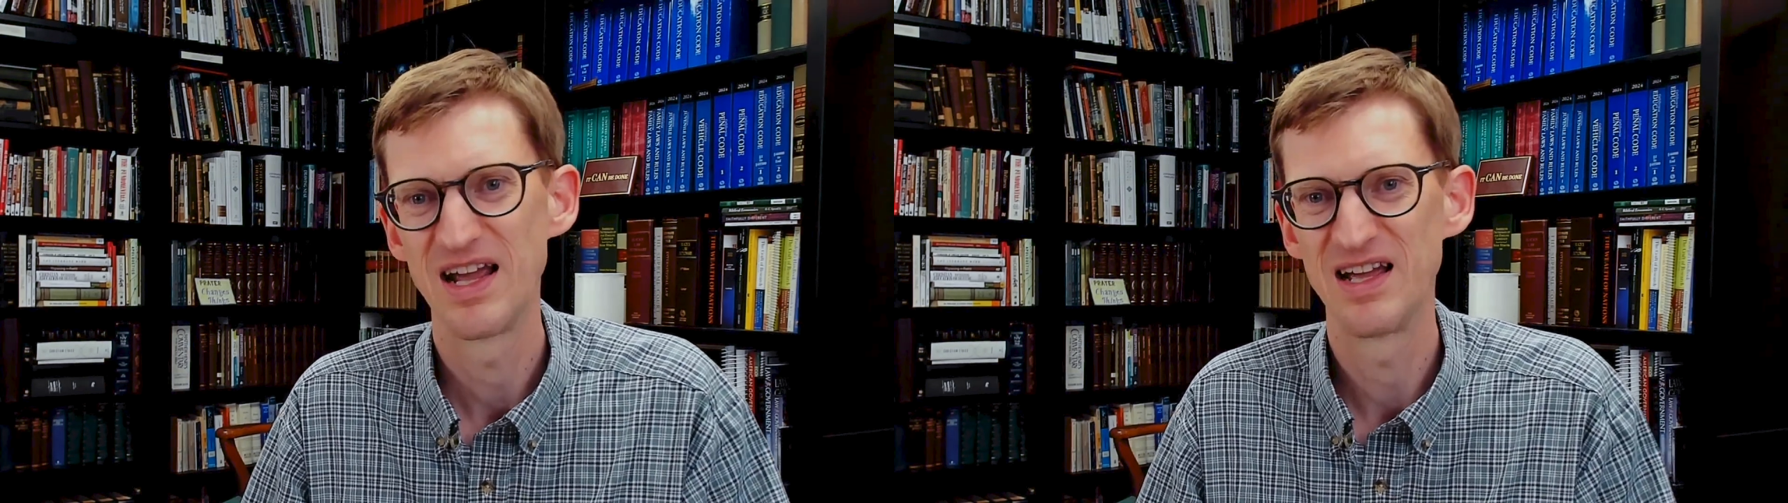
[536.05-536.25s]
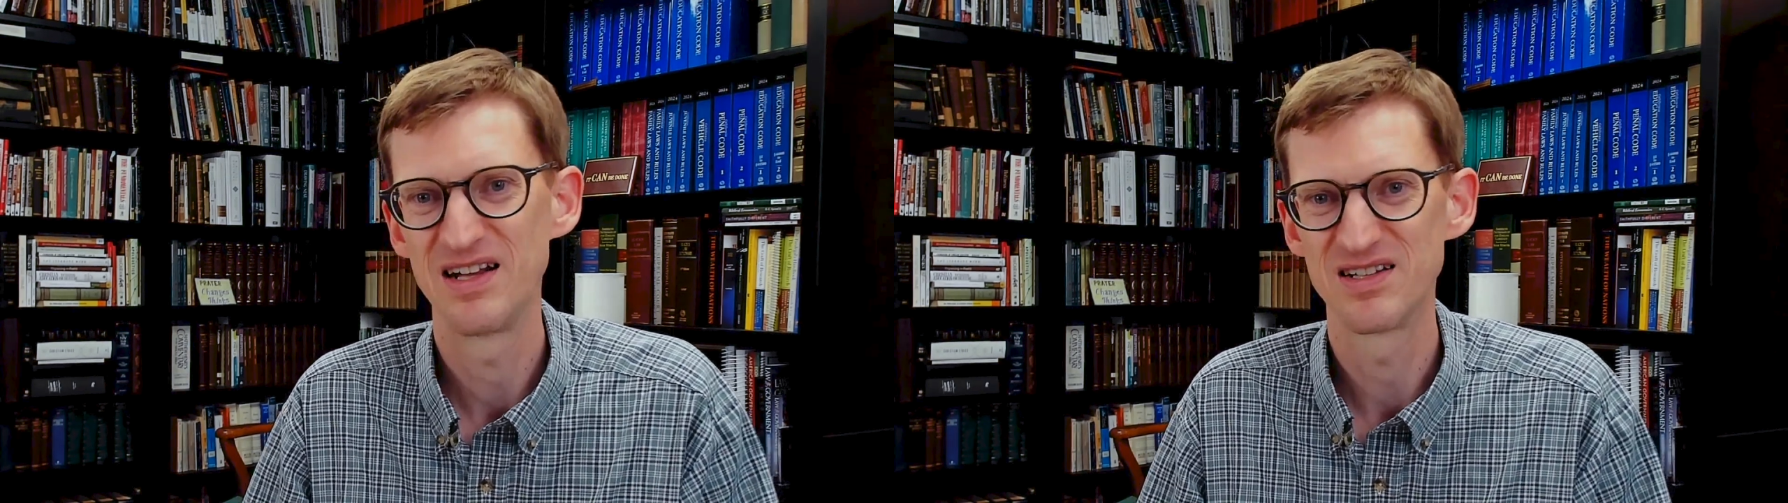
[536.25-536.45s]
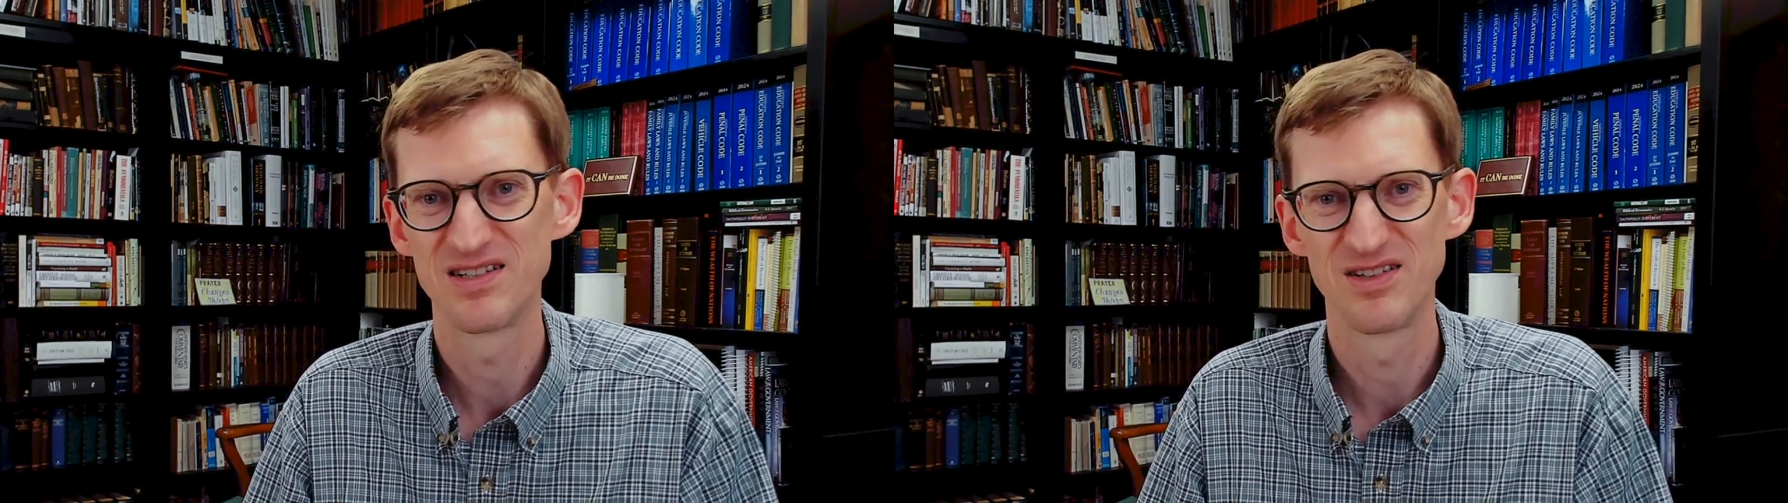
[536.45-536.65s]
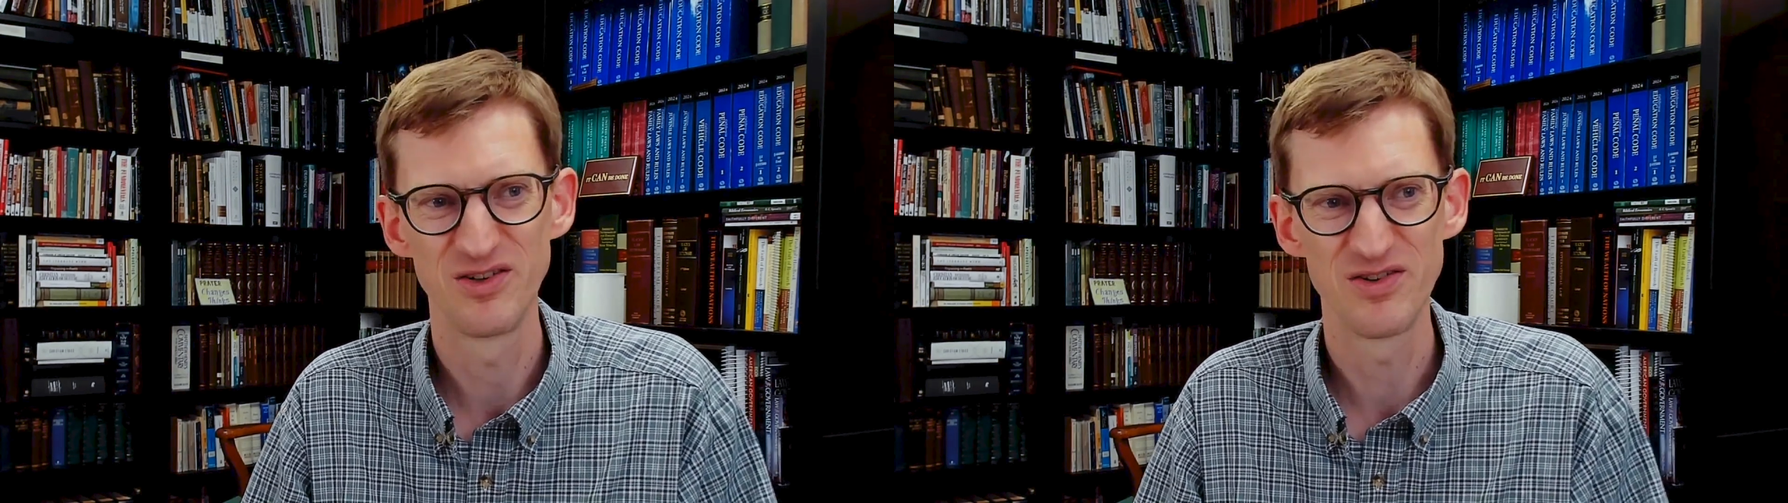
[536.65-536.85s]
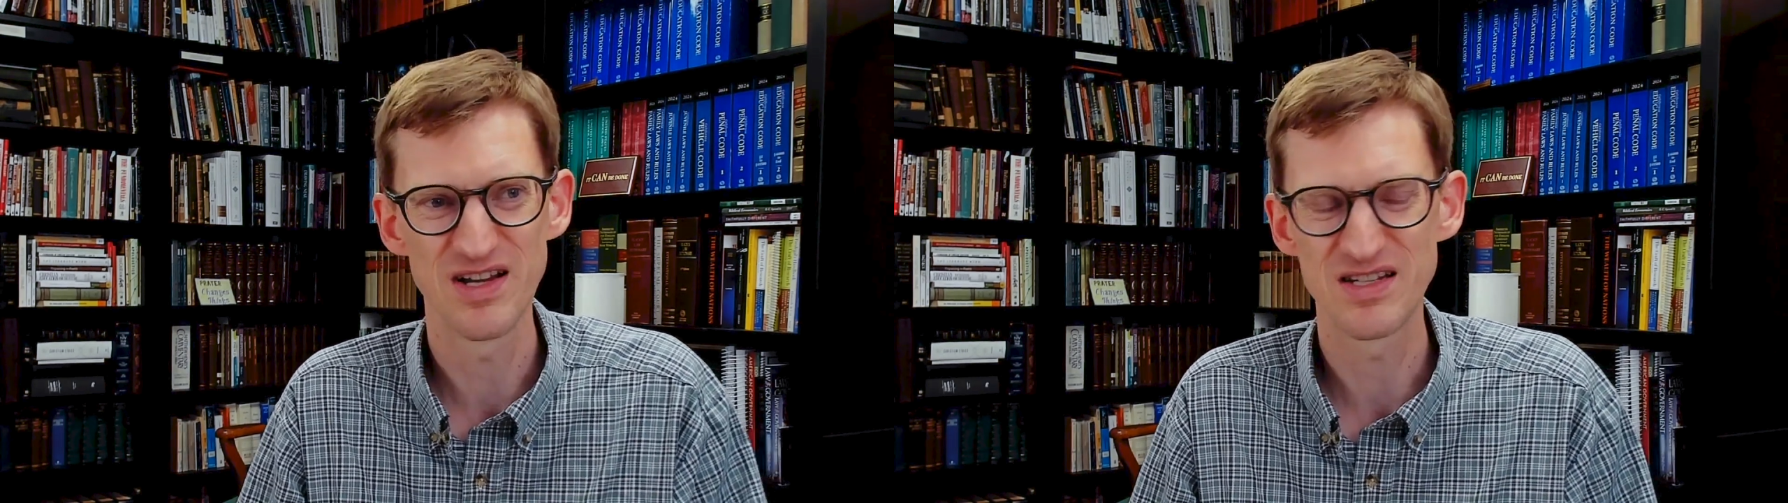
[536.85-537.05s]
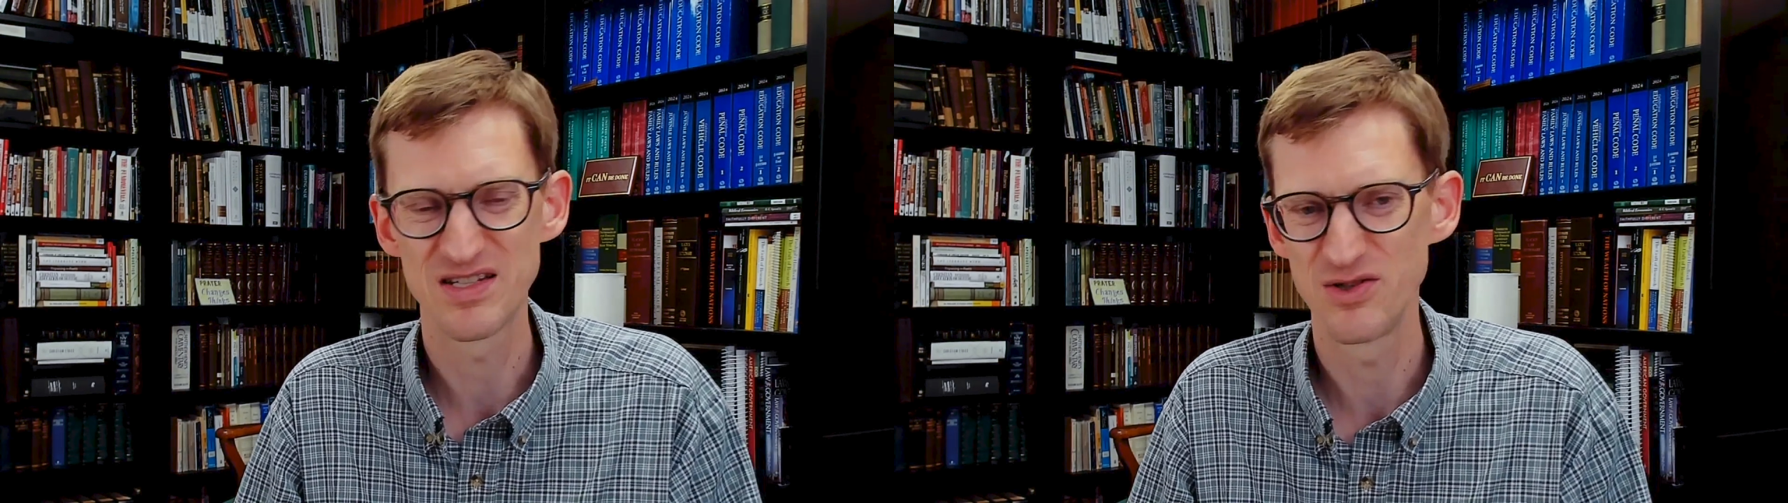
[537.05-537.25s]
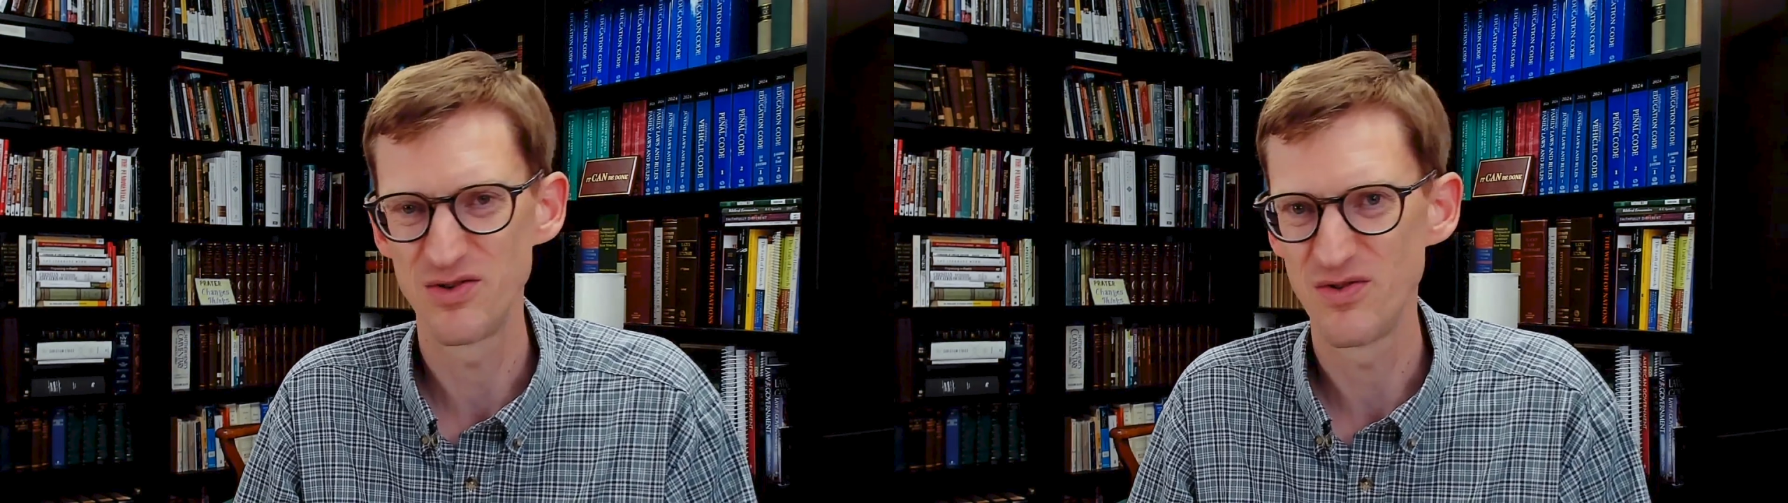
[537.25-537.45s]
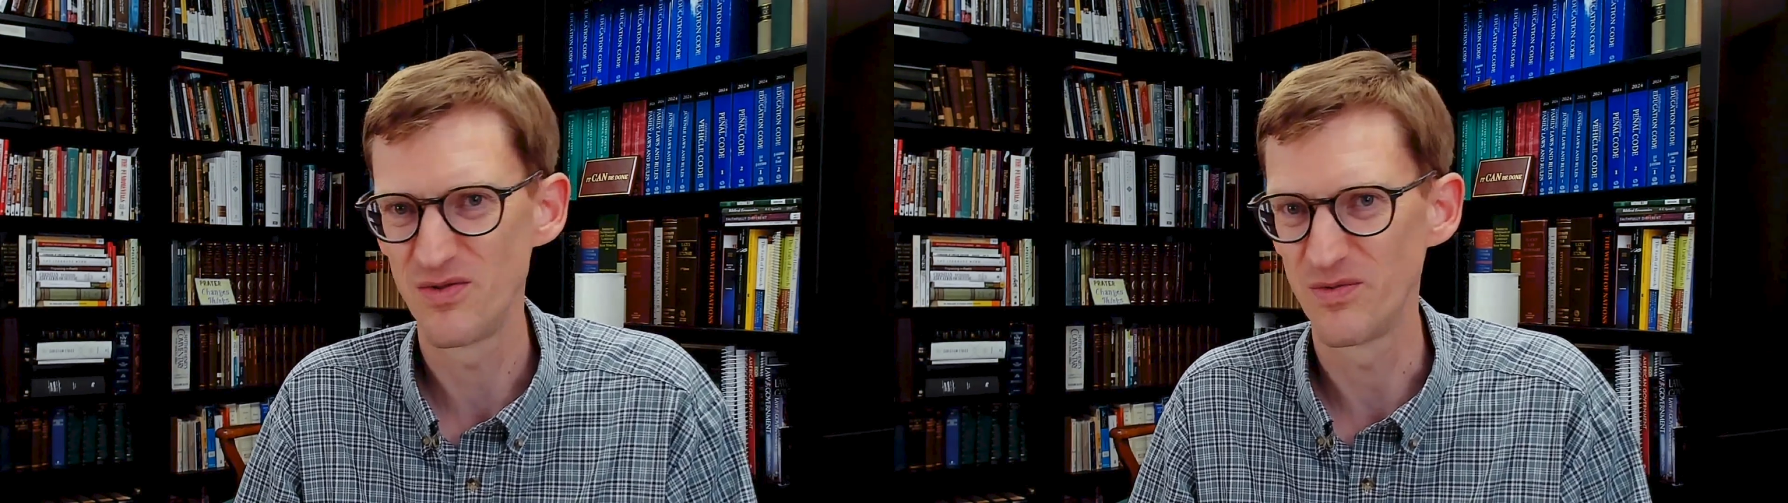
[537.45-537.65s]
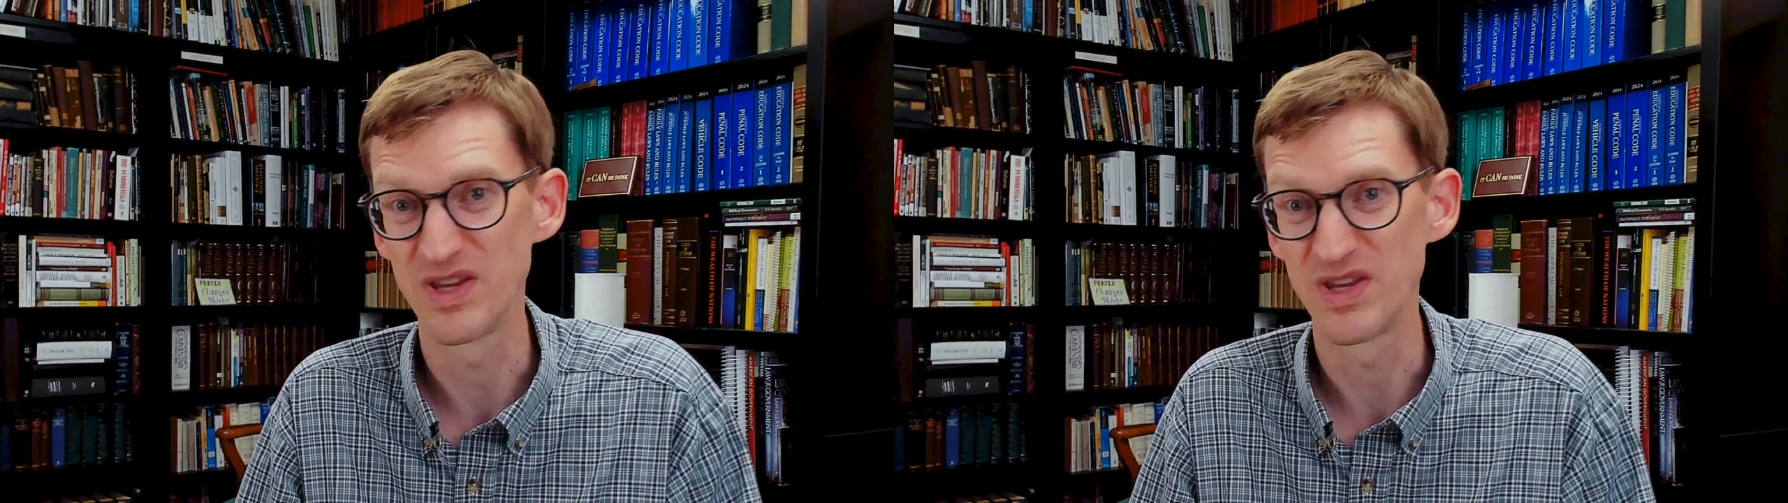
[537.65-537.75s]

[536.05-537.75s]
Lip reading: and learning to